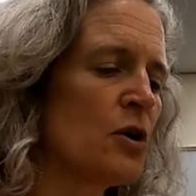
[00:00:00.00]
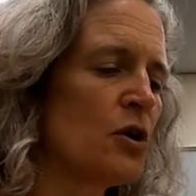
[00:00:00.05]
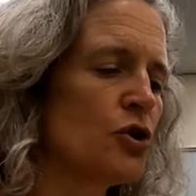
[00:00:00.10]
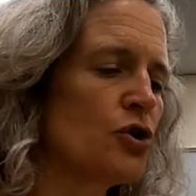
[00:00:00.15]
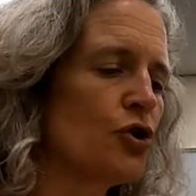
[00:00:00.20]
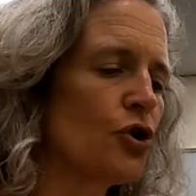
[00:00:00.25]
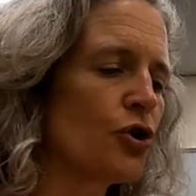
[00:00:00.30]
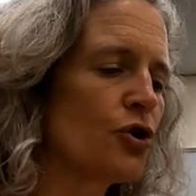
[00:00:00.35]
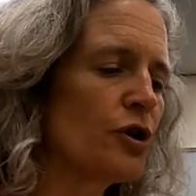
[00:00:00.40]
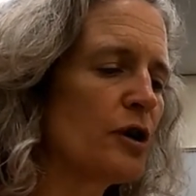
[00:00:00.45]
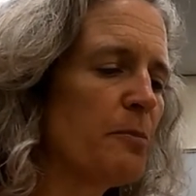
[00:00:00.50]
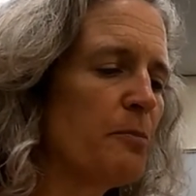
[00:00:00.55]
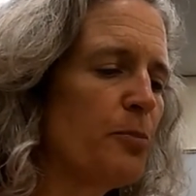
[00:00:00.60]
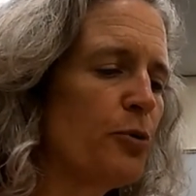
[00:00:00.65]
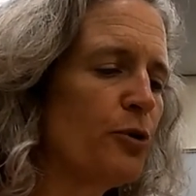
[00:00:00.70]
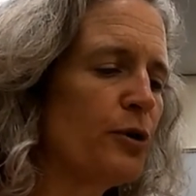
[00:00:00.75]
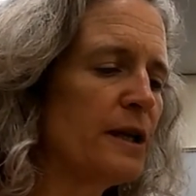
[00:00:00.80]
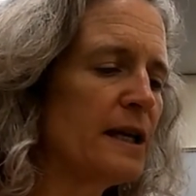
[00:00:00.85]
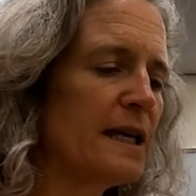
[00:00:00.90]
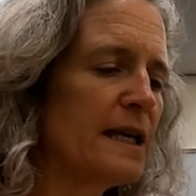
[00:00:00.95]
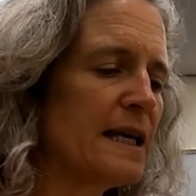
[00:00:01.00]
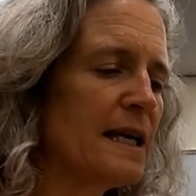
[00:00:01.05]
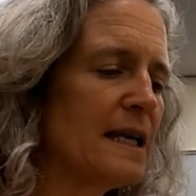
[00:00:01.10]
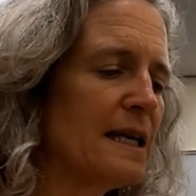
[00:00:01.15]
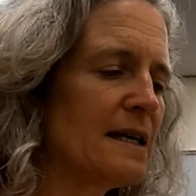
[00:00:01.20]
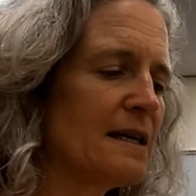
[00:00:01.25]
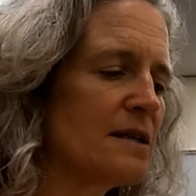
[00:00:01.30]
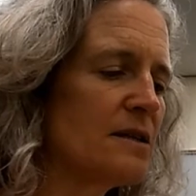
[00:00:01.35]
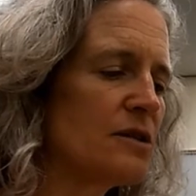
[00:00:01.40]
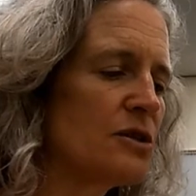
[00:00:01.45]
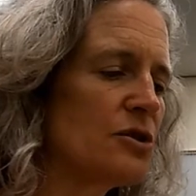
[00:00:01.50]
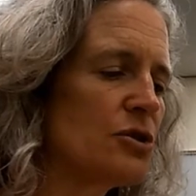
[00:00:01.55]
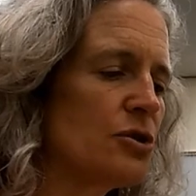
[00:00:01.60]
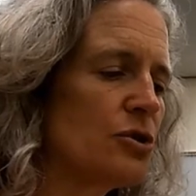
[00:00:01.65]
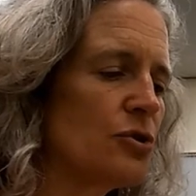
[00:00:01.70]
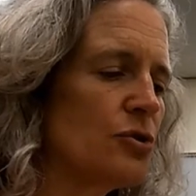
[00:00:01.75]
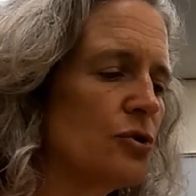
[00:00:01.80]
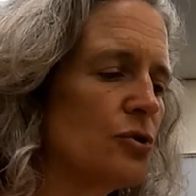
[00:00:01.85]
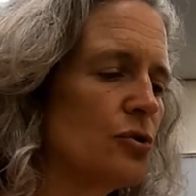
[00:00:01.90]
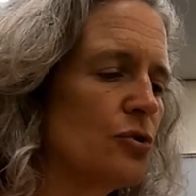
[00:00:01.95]
You're going to put it
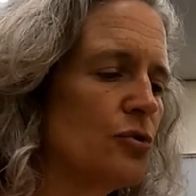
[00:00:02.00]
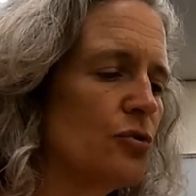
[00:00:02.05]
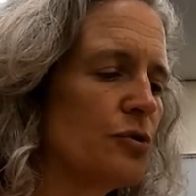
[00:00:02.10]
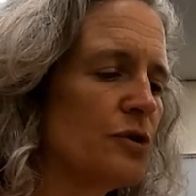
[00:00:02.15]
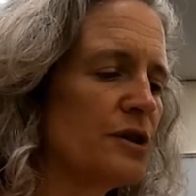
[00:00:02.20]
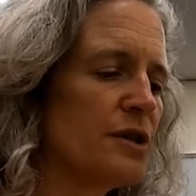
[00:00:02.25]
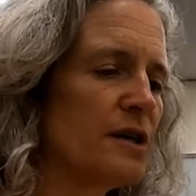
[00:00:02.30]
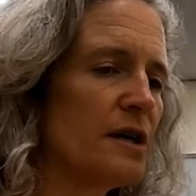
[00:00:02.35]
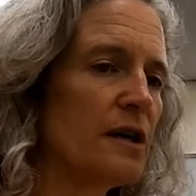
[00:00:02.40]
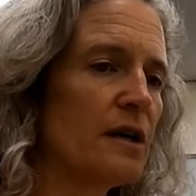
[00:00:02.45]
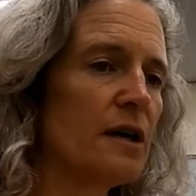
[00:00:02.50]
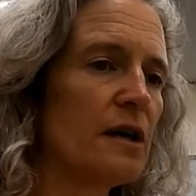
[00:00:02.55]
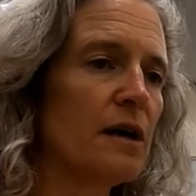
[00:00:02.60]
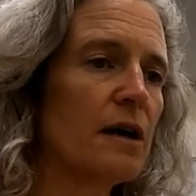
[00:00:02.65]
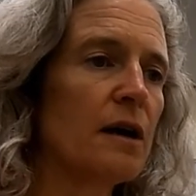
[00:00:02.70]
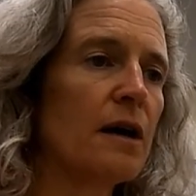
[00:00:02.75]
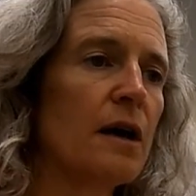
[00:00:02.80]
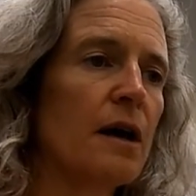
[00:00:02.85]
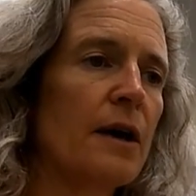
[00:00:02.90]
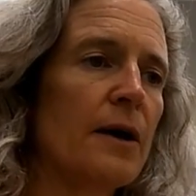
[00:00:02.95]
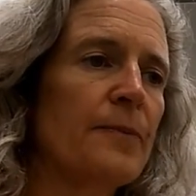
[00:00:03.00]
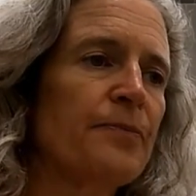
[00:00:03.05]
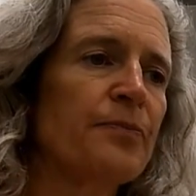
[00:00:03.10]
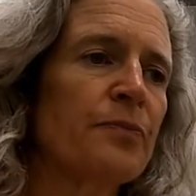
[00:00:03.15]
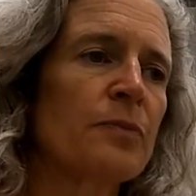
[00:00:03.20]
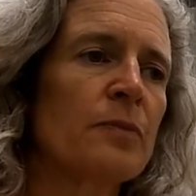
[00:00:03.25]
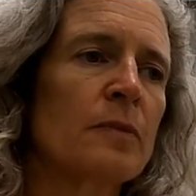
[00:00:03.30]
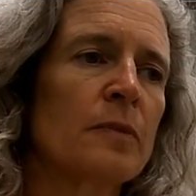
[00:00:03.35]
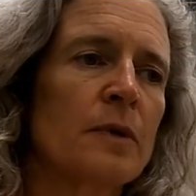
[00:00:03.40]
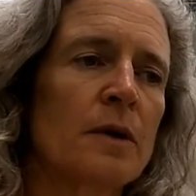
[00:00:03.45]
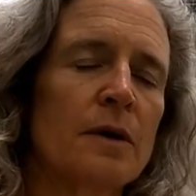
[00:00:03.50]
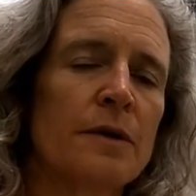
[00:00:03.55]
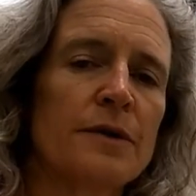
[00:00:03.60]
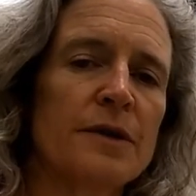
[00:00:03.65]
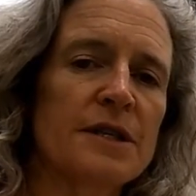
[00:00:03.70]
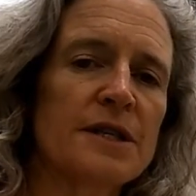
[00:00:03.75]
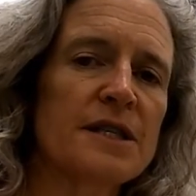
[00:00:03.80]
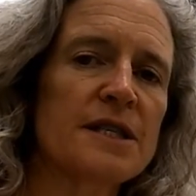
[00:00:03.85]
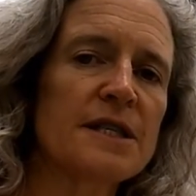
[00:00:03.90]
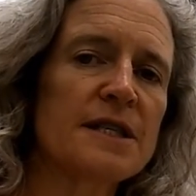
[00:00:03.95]
into the
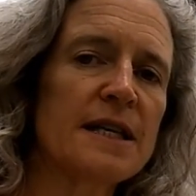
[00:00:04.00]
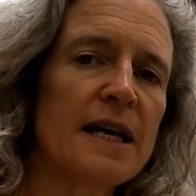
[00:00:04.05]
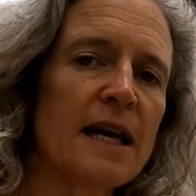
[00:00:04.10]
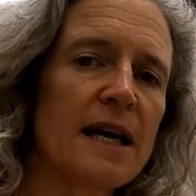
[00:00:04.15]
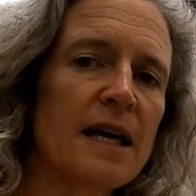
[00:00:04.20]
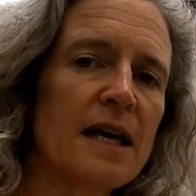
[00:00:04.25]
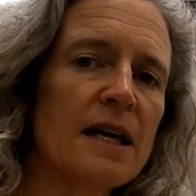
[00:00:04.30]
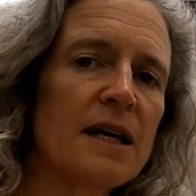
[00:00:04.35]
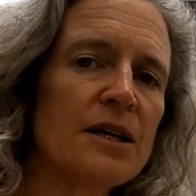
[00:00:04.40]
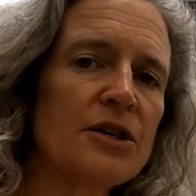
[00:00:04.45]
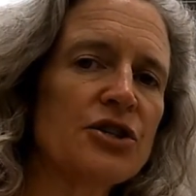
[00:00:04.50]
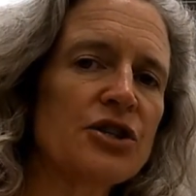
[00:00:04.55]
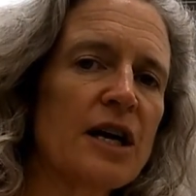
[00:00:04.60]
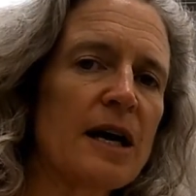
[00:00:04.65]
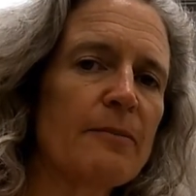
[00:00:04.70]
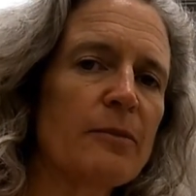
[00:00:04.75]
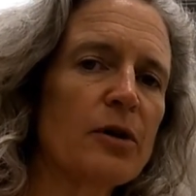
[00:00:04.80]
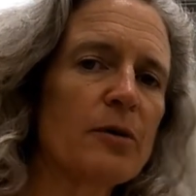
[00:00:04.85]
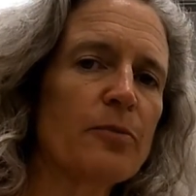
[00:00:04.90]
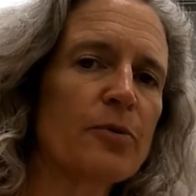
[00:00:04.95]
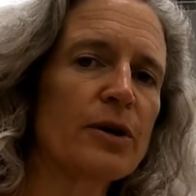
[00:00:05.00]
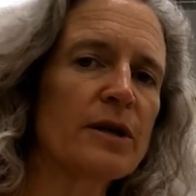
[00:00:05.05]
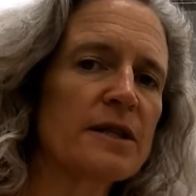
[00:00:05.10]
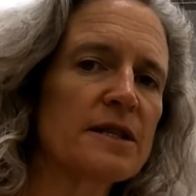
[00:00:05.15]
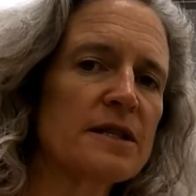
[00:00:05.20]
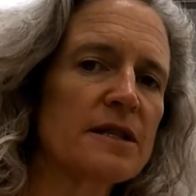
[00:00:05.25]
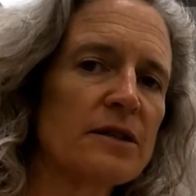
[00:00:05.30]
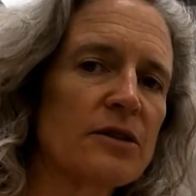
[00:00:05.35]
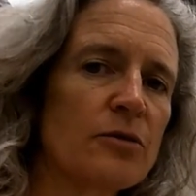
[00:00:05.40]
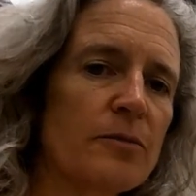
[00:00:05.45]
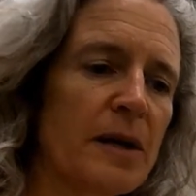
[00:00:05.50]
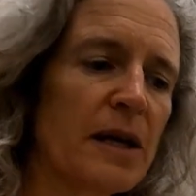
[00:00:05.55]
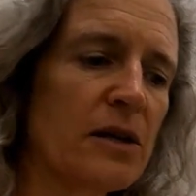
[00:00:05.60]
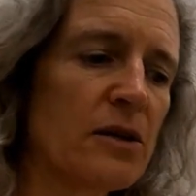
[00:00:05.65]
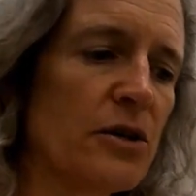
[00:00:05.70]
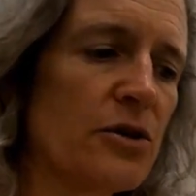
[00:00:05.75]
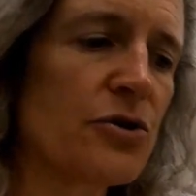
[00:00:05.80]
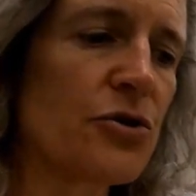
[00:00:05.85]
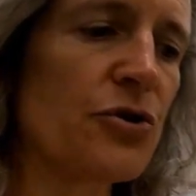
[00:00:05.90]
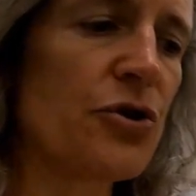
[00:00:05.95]
stage, and I'm going to bring this a little bit
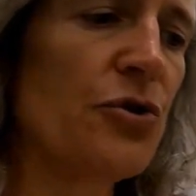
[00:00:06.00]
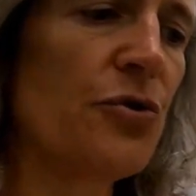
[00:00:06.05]
closer